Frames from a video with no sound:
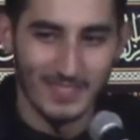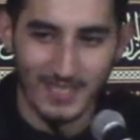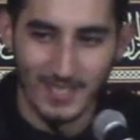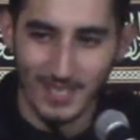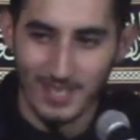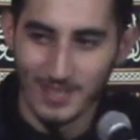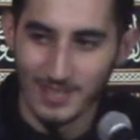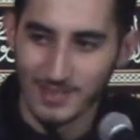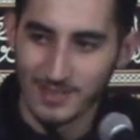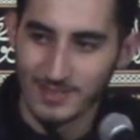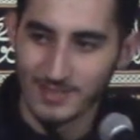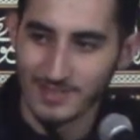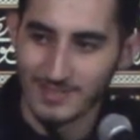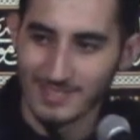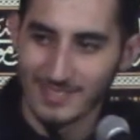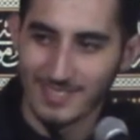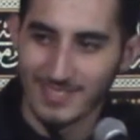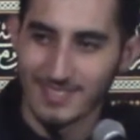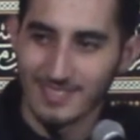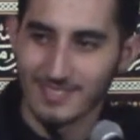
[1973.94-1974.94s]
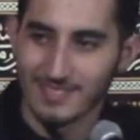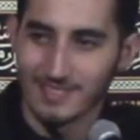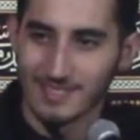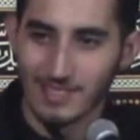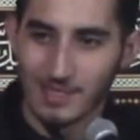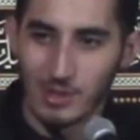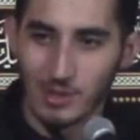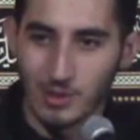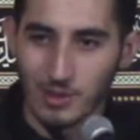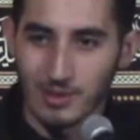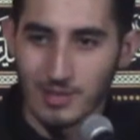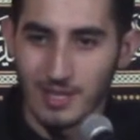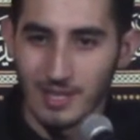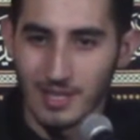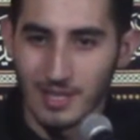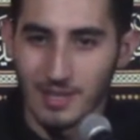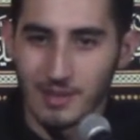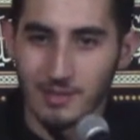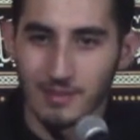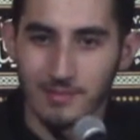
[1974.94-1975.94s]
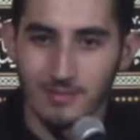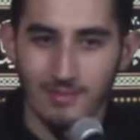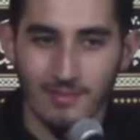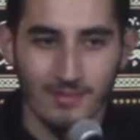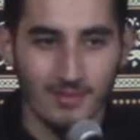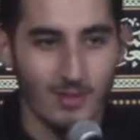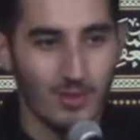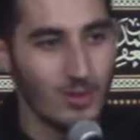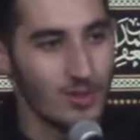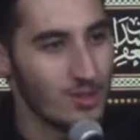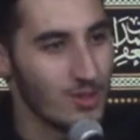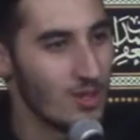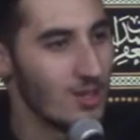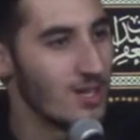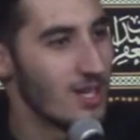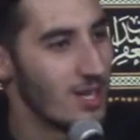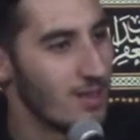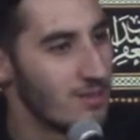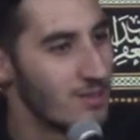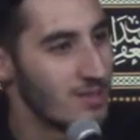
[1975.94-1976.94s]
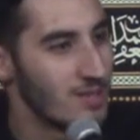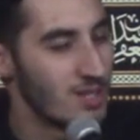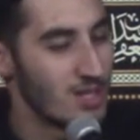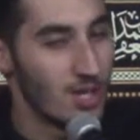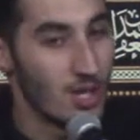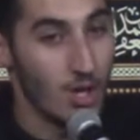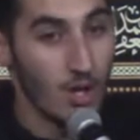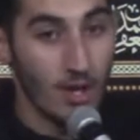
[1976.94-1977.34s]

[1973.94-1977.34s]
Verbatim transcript: you know, looks at him, also he leaves it.